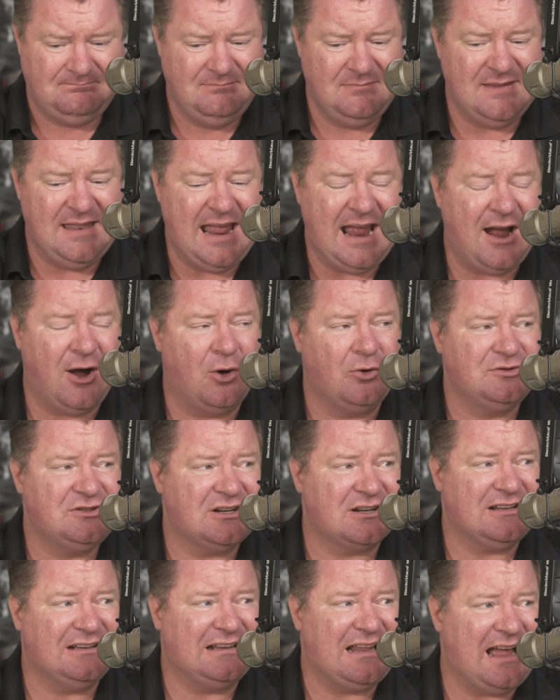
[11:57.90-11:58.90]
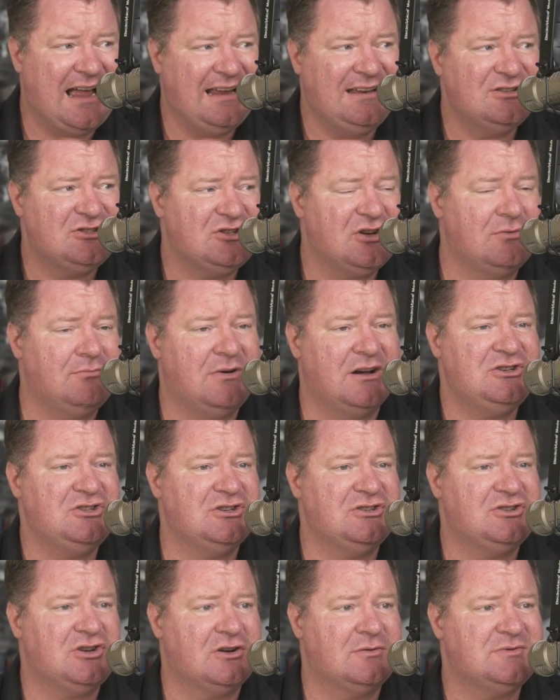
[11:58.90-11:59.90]
now declined so much
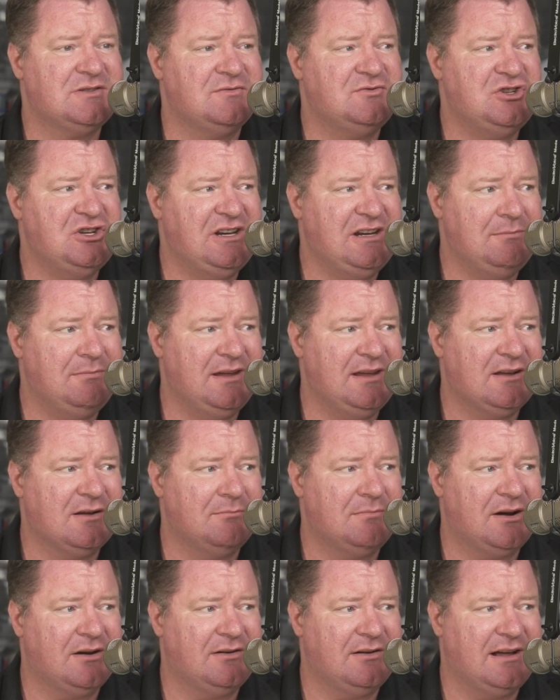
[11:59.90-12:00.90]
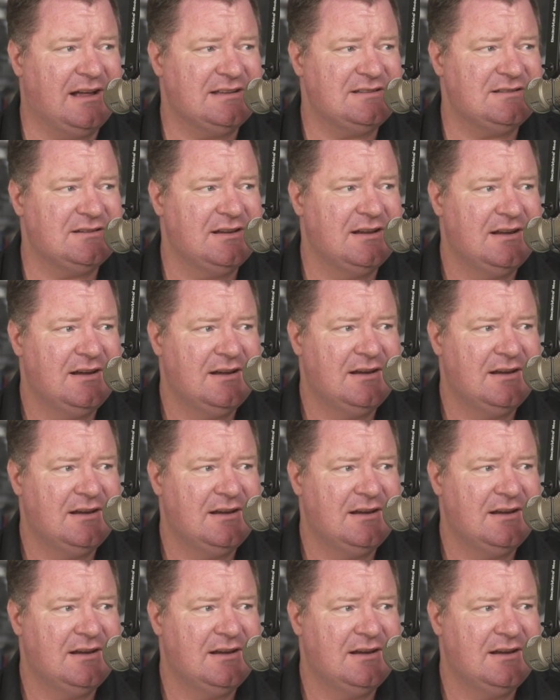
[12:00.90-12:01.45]
in terms of GDP compared to us